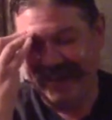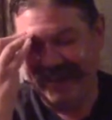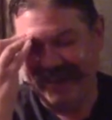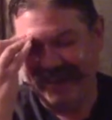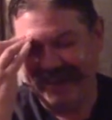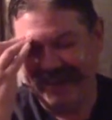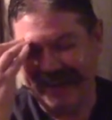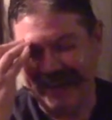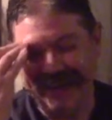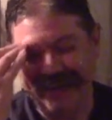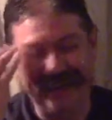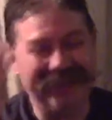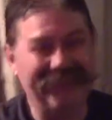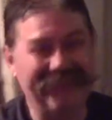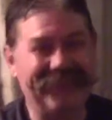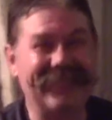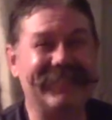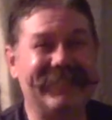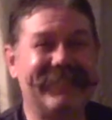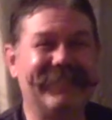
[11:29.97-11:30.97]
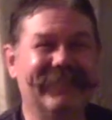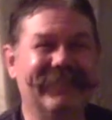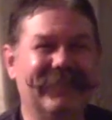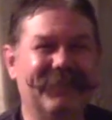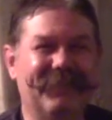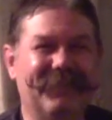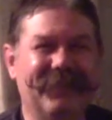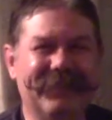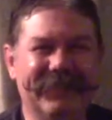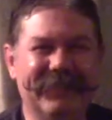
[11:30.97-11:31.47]
I don't know if that's still
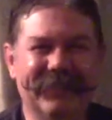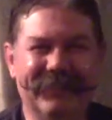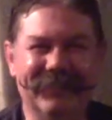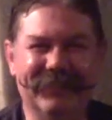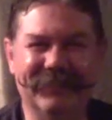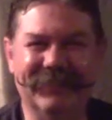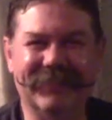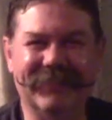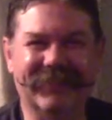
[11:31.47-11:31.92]
up on YouTube.